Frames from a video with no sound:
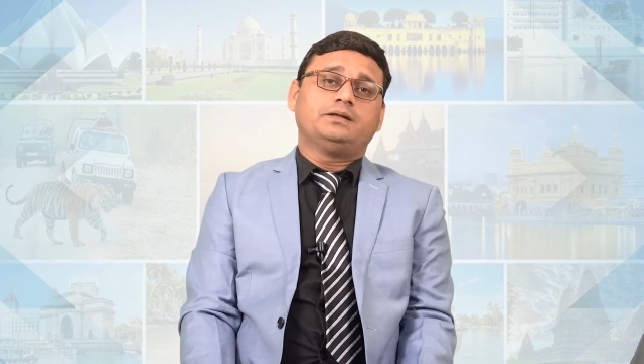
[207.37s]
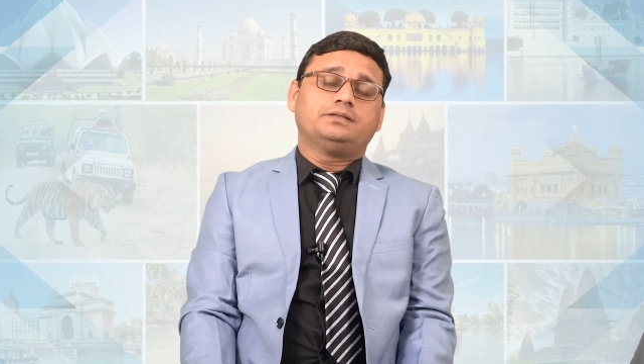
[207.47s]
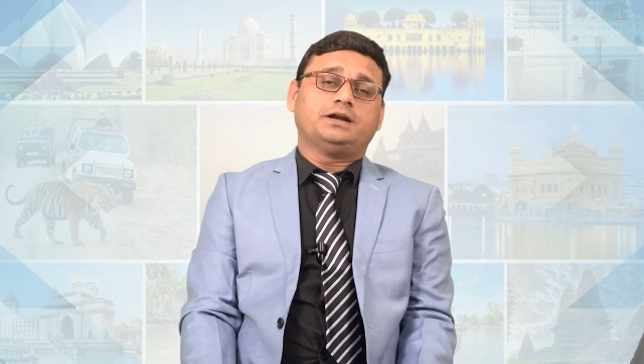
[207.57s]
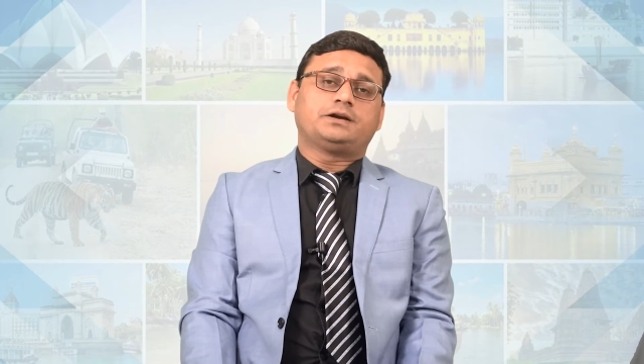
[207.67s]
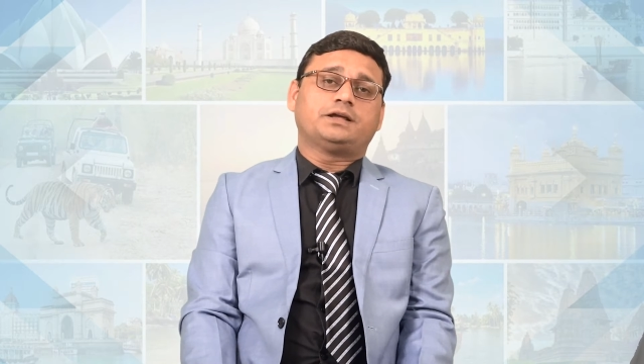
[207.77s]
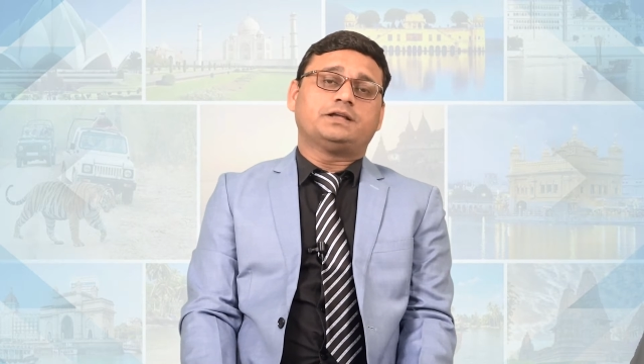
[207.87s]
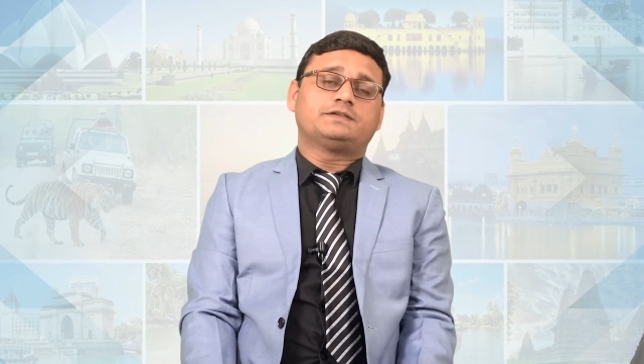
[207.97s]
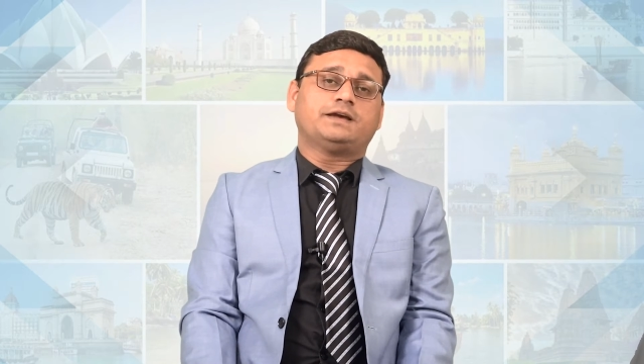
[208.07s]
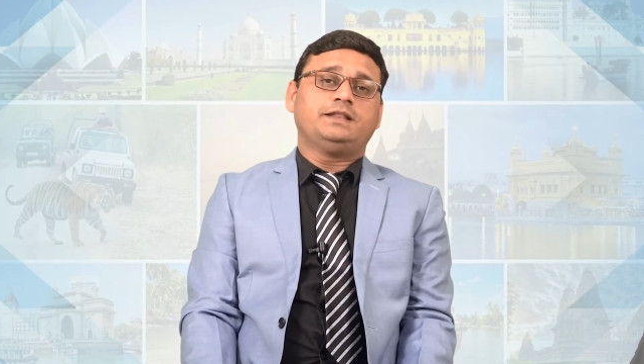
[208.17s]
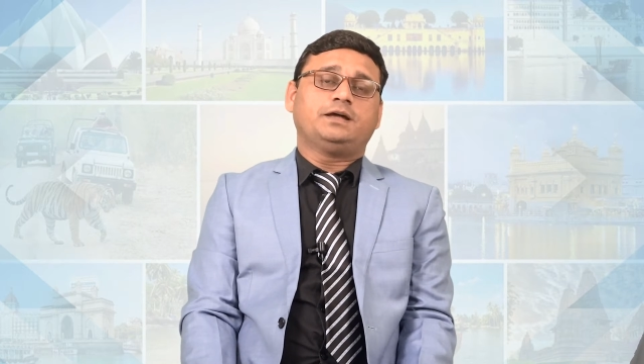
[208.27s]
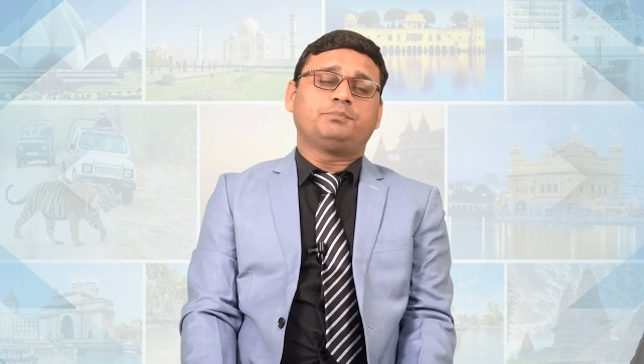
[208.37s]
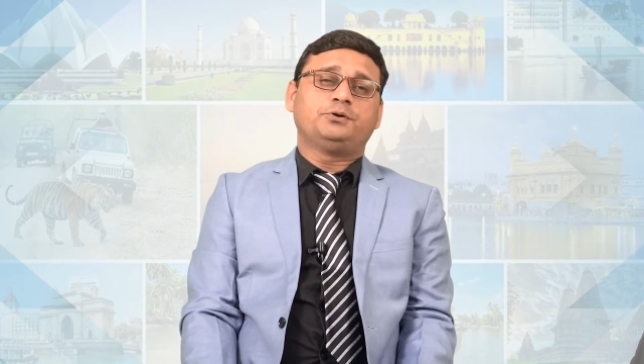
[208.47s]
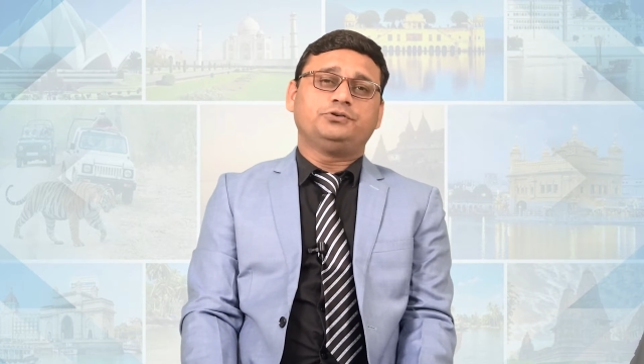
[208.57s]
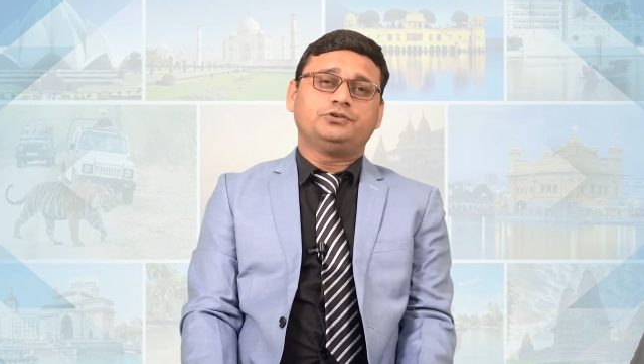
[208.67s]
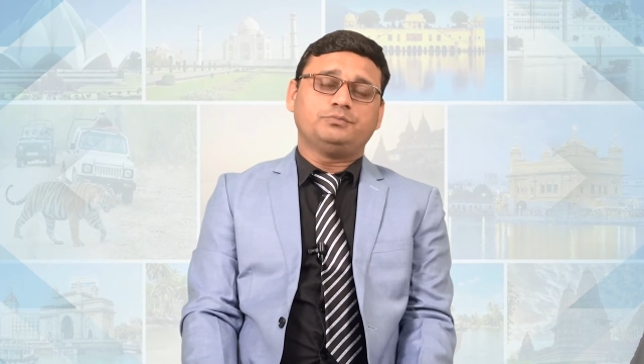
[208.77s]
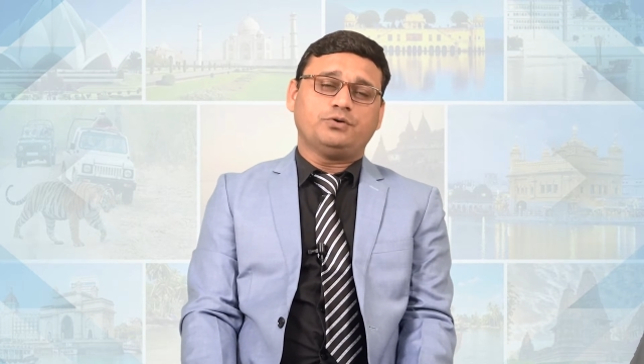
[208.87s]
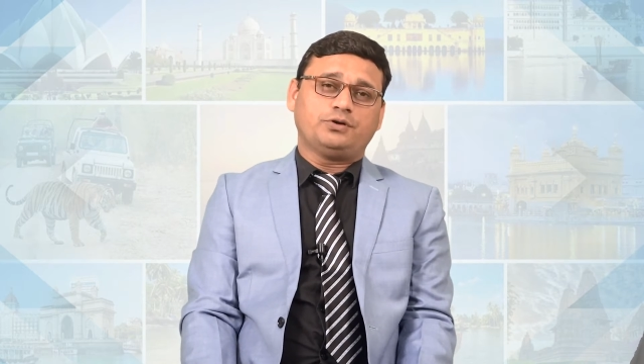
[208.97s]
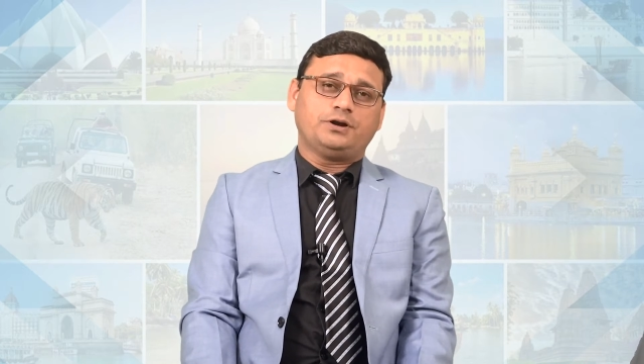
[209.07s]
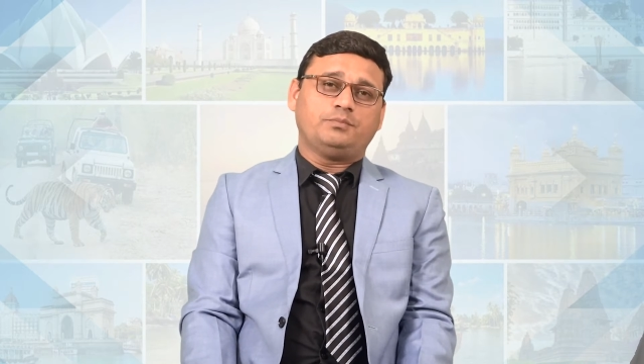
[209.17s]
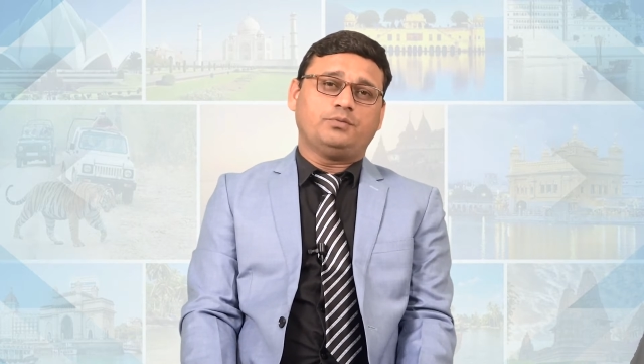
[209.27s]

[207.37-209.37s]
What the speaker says: that China producing more and